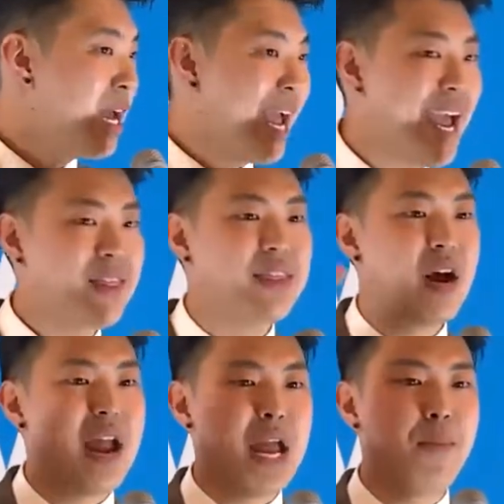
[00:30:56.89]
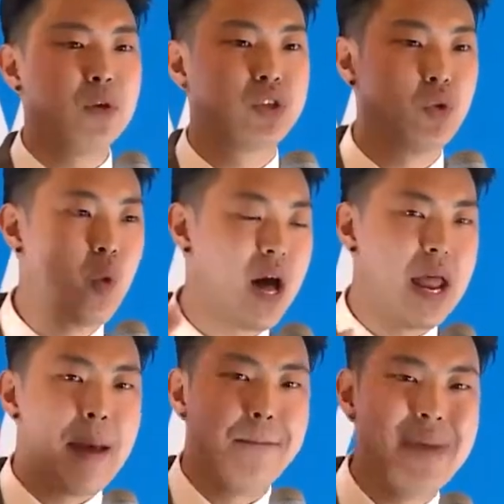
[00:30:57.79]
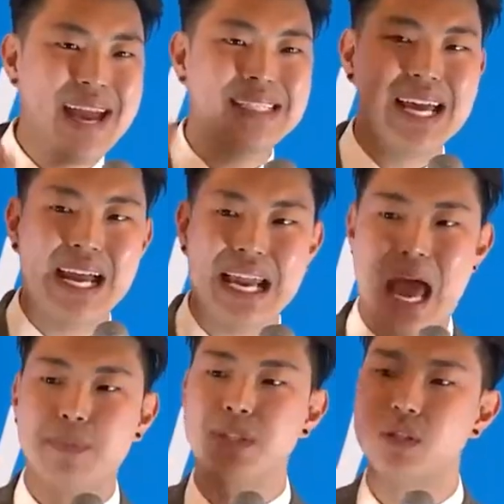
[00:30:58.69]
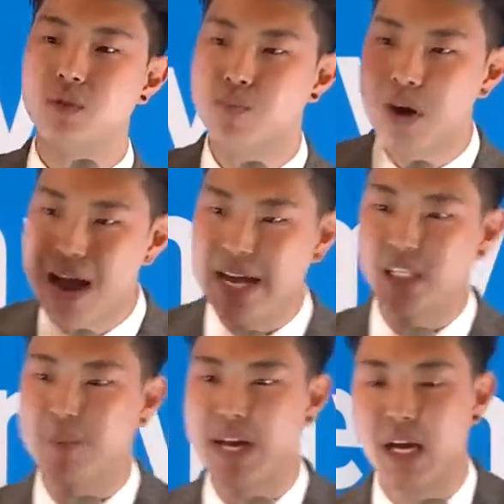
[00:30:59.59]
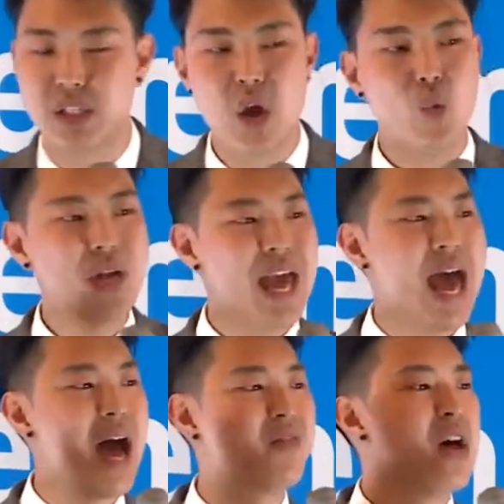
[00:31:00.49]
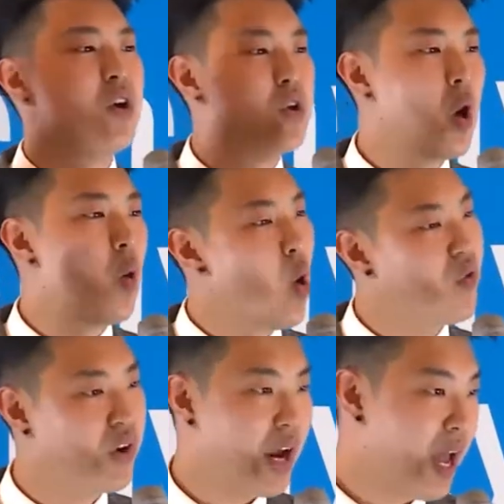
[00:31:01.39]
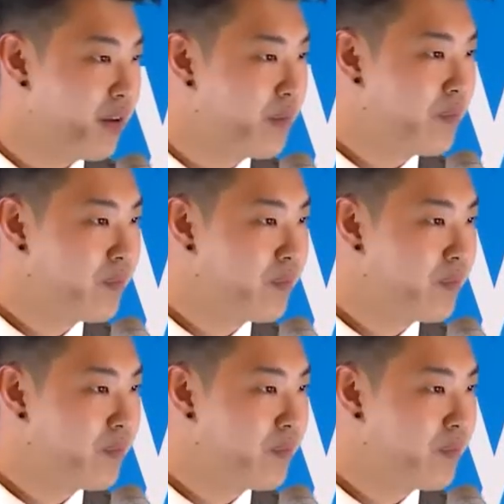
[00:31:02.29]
And they're able to what? Maintain absolute price because we have no overhead.